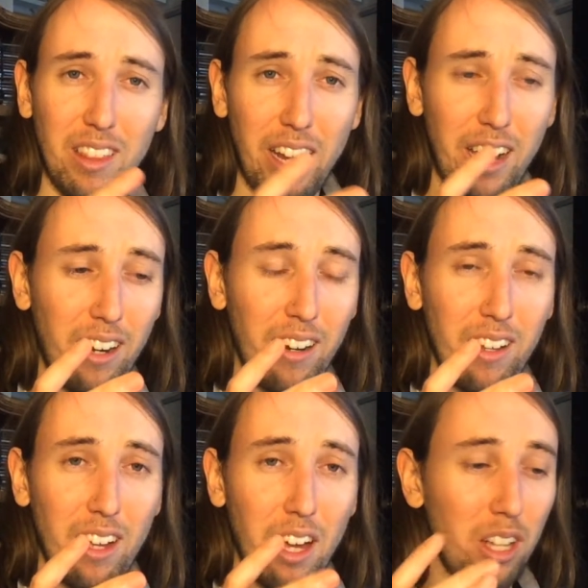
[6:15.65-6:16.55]
They're
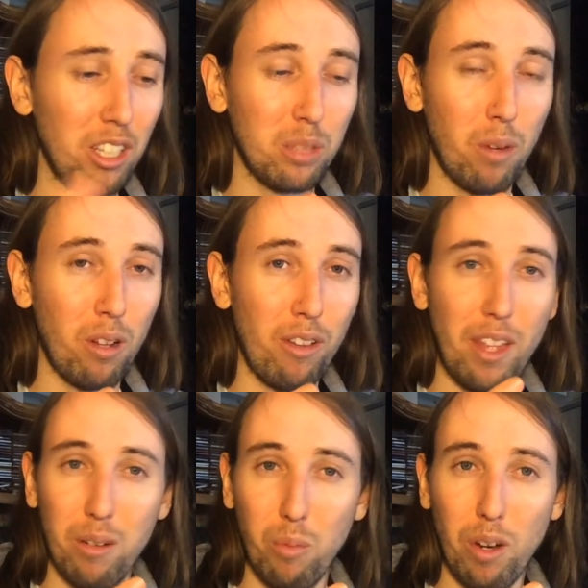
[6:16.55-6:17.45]
a lot smaller
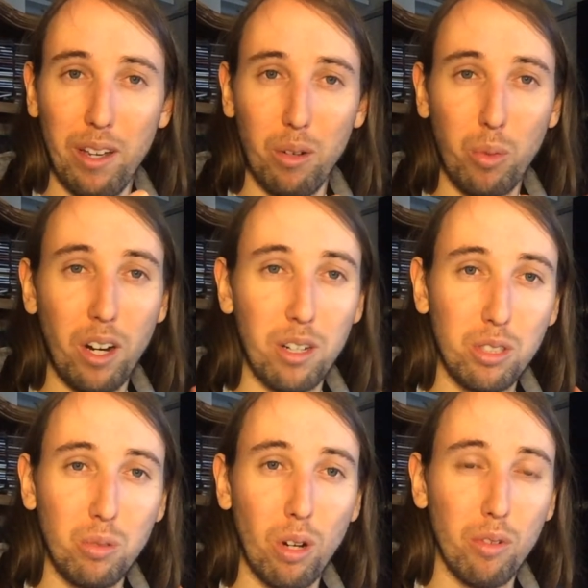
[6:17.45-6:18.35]
than what we are
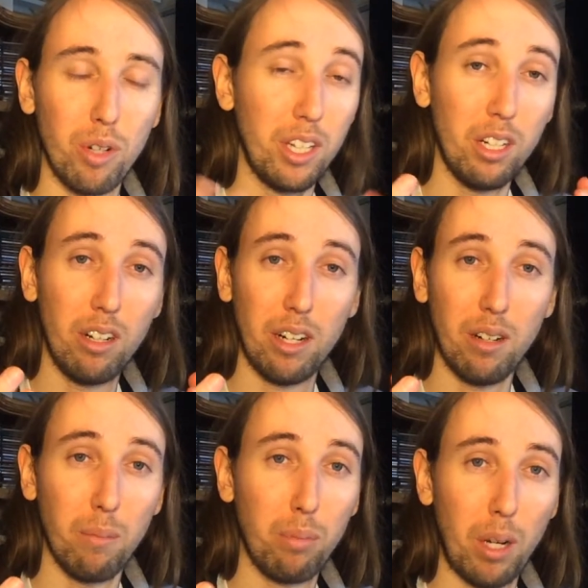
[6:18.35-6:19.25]
used to over here,
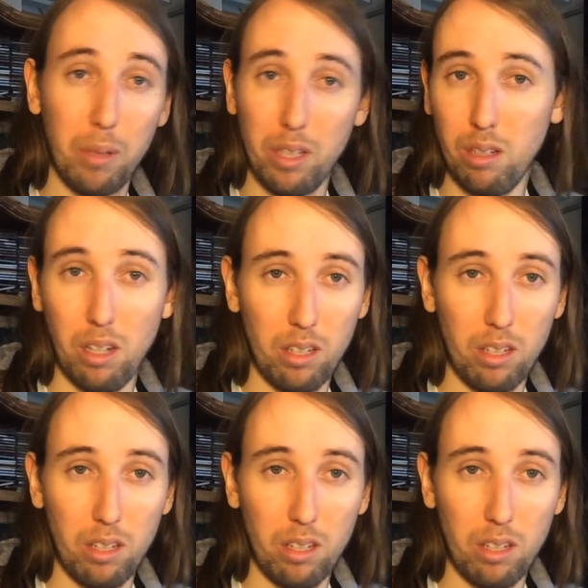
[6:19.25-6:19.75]
and probably